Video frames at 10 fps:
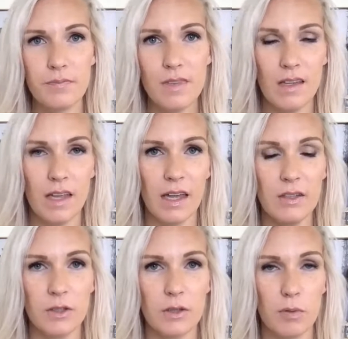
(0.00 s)
Okay.
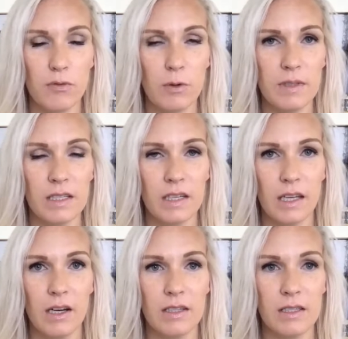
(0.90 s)
So the performance
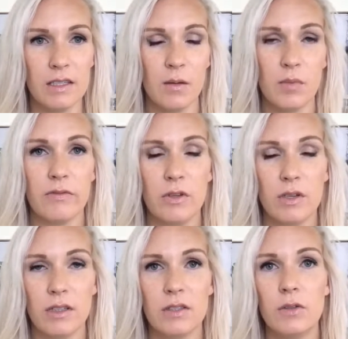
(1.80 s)
indicator is number of
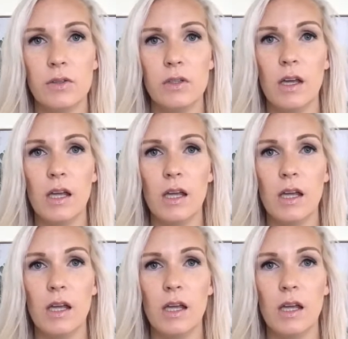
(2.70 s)
units sold.